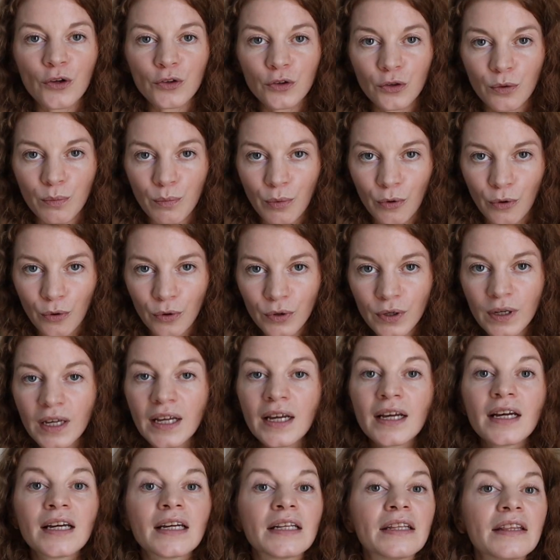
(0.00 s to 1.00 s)
on the ball.
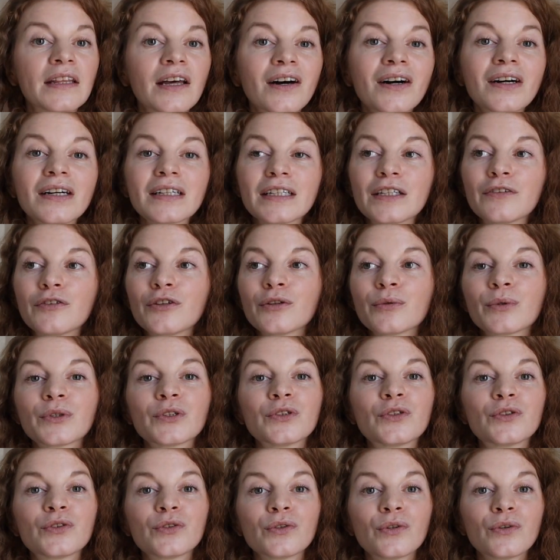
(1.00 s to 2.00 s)
Now if you
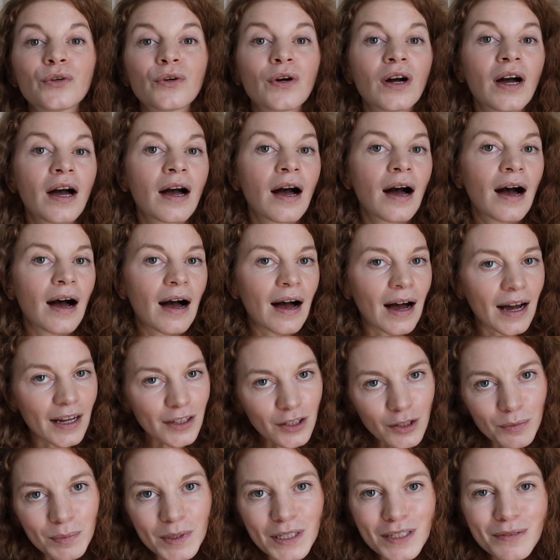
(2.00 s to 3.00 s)
want to
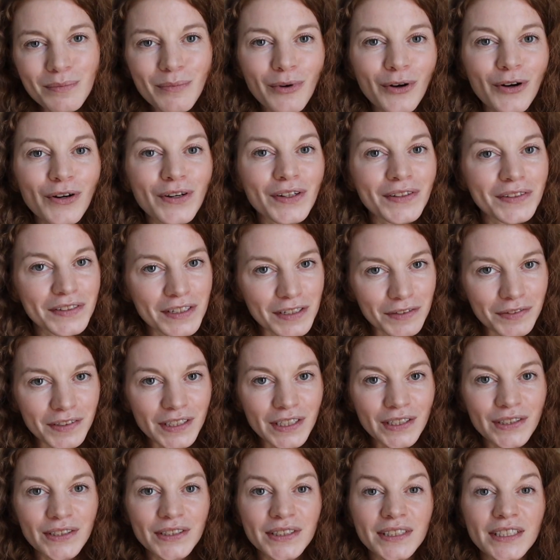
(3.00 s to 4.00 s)
add a bit more
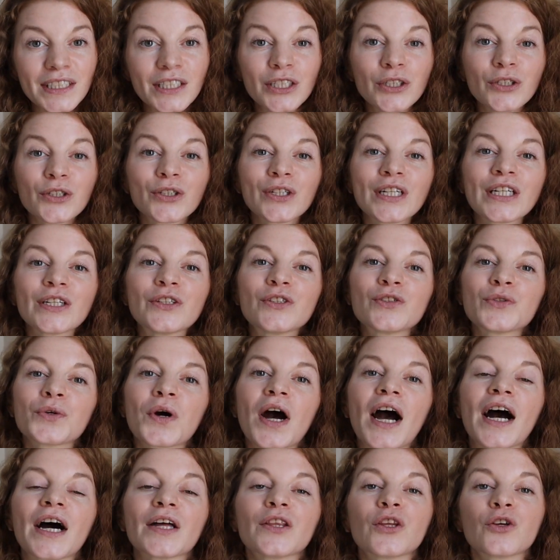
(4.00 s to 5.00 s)
difficulty, you're going to
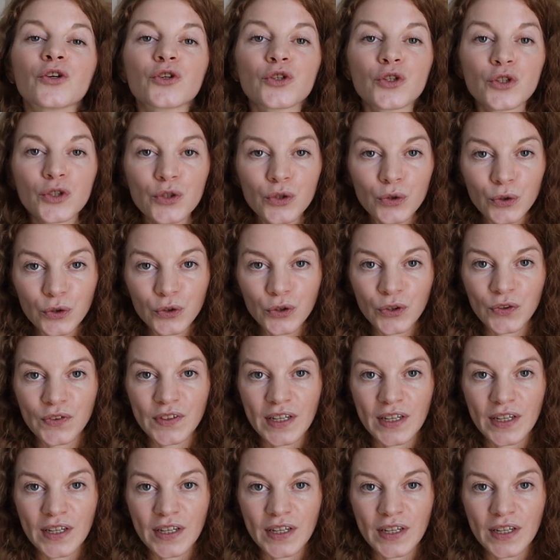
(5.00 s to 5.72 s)
add shoulder